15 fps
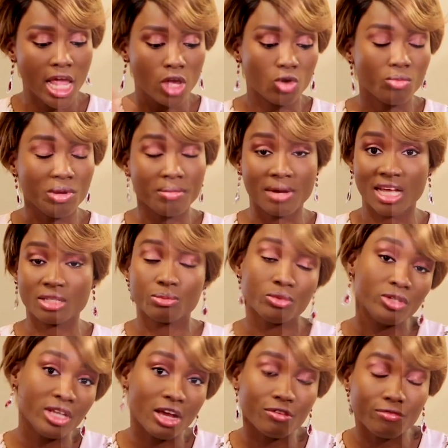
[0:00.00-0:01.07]
It could be
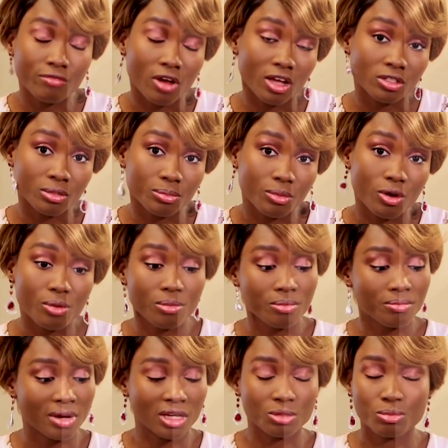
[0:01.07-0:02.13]
Plasmodium
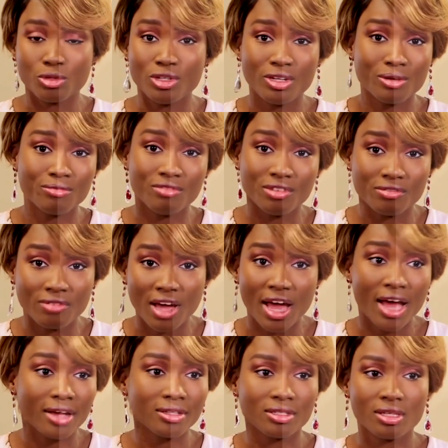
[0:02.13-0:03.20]
falciparum, Plasmodium
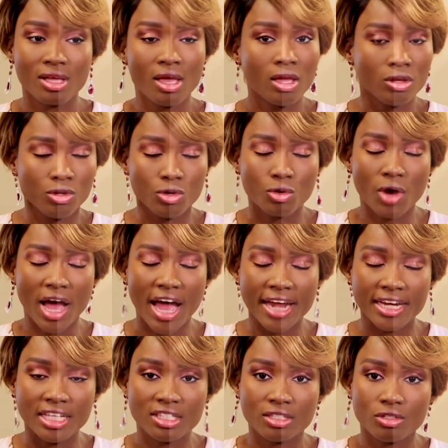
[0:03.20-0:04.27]
vivax,
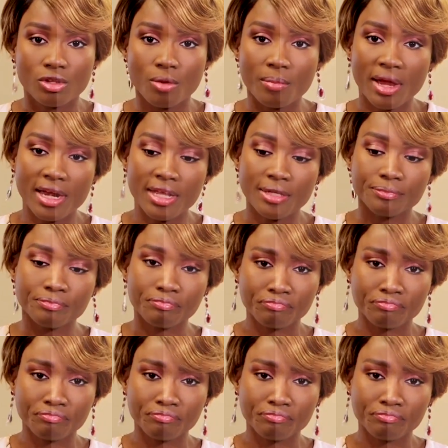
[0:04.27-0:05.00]
and it's normally